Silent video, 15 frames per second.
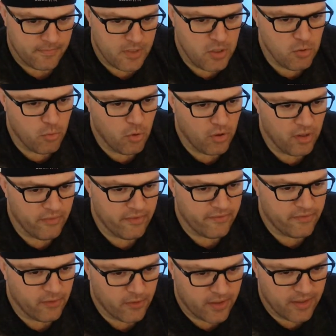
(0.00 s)
You won't live in
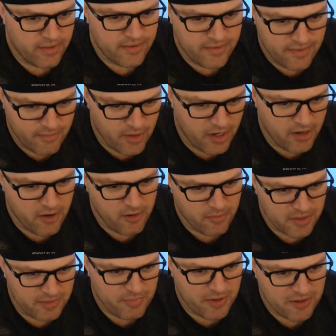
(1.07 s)
Florida. I'm not a
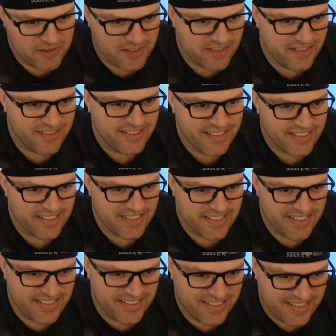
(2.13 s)
homeless person.
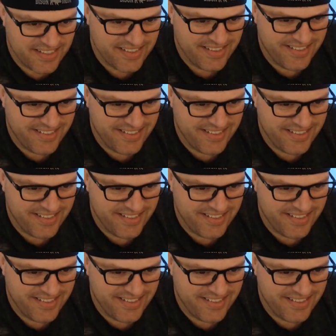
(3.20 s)
Jesus.